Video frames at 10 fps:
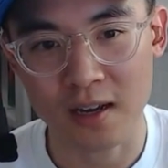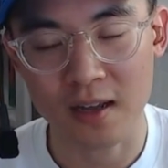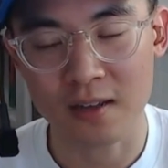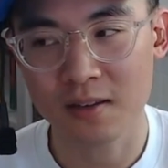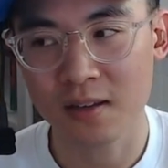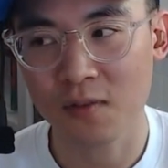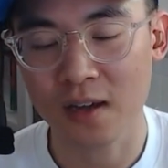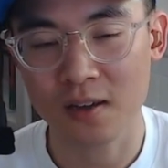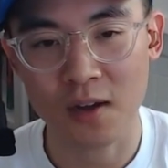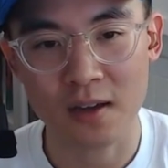Like if
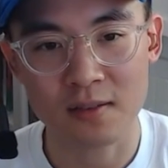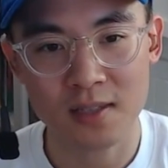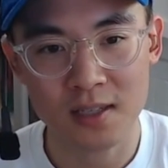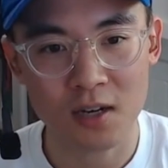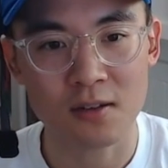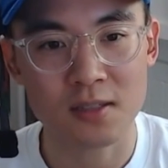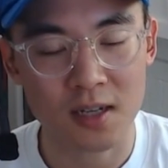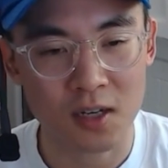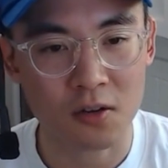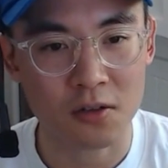I sit there and
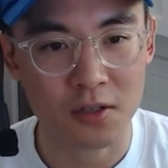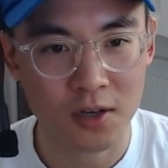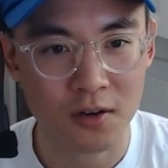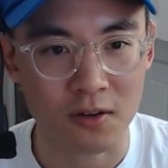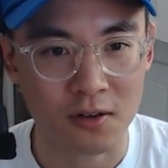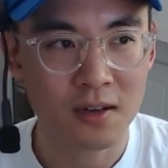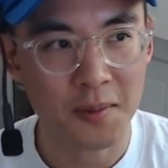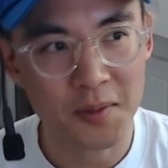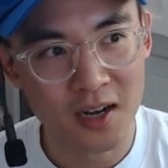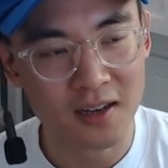study all the code,
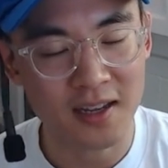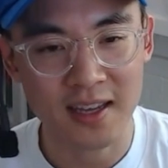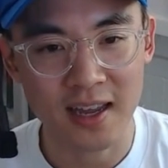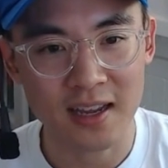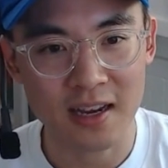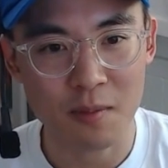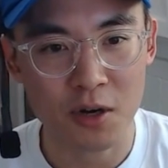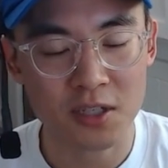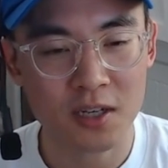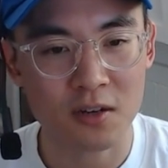I'm not like getting any
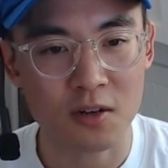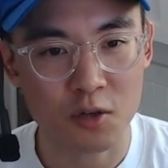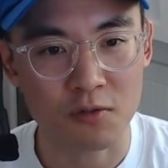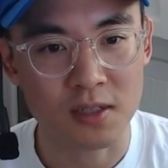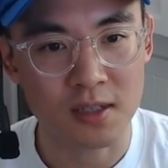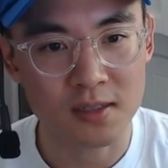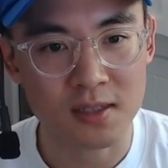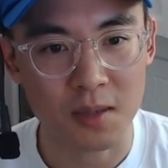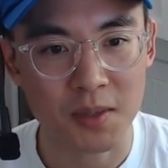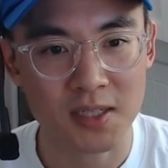particular new
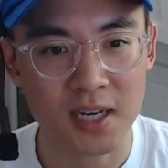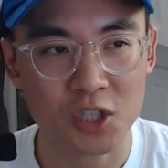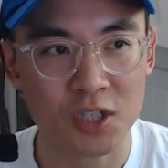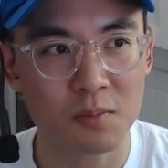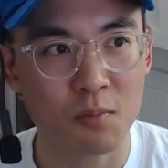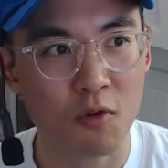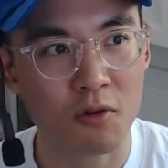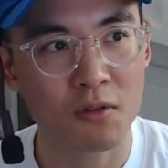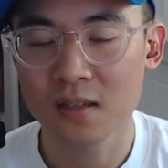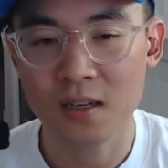insight, but it's actually
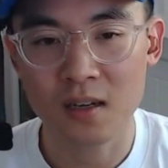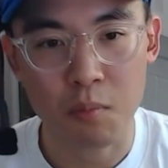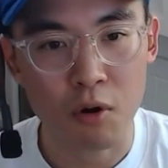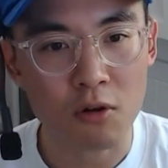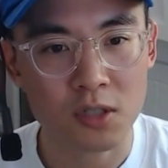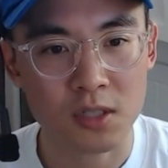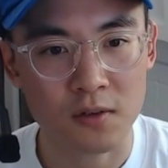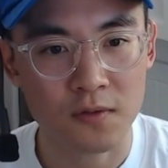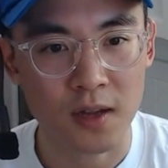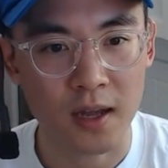more the approach
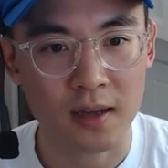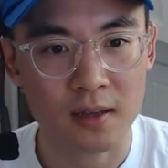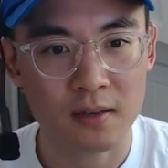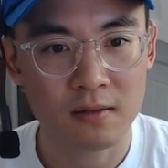of like